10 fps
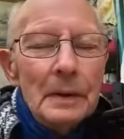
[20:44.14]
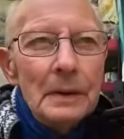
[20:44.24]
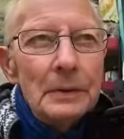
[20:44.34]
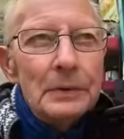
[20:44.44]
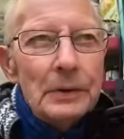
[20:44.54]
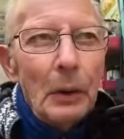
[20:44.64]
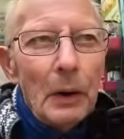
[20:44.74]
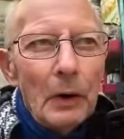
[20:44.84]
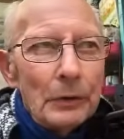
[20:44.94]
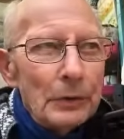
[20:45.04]
It's so
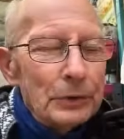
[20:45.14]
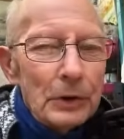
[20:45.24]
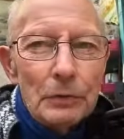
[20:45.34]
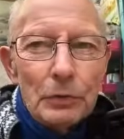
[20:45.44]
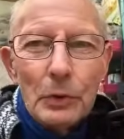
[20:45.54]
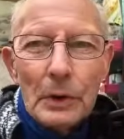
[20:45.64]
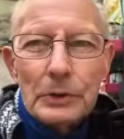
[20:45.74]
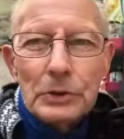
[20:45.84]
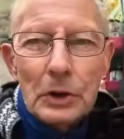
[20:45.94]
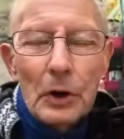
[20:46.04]
hard to see through
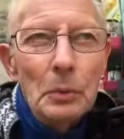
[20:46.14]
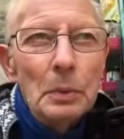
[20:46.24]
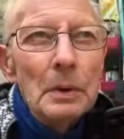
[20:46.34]
this scope.